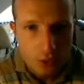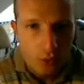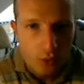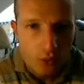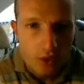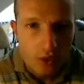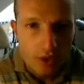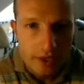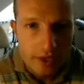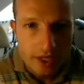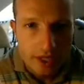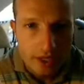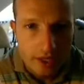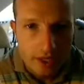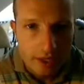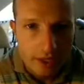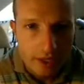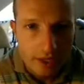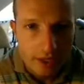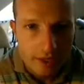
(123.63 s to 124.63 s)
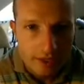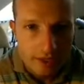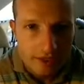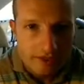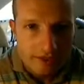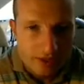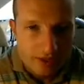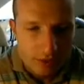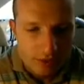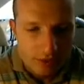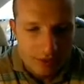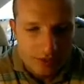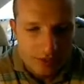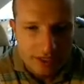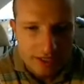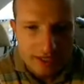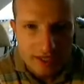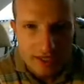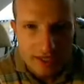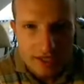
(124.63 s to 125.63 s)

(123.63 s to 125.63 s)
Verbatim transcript: Would is the word.